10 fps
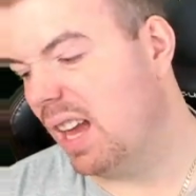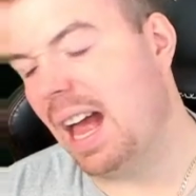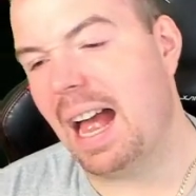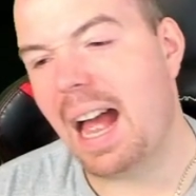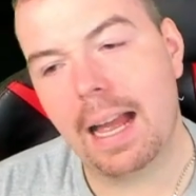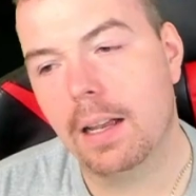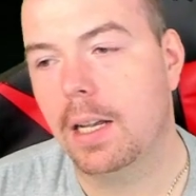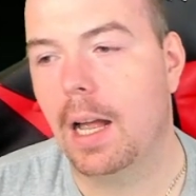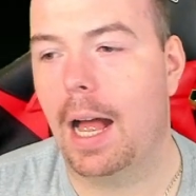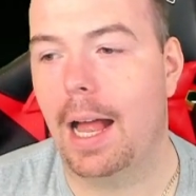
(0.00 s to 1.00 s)

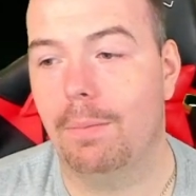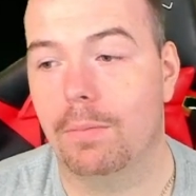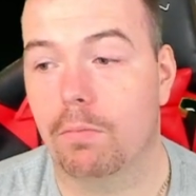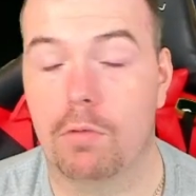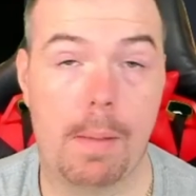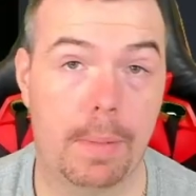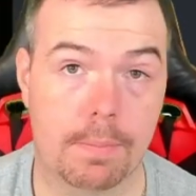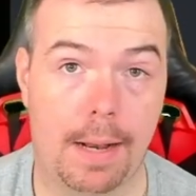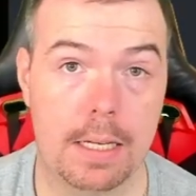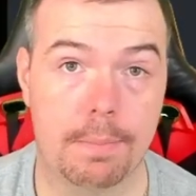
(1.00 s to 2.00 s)
Rare Mix
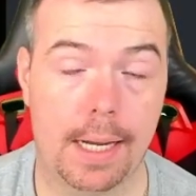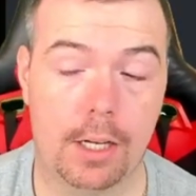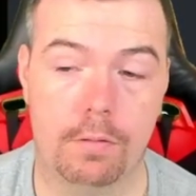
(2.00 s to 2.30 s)
Players Pack,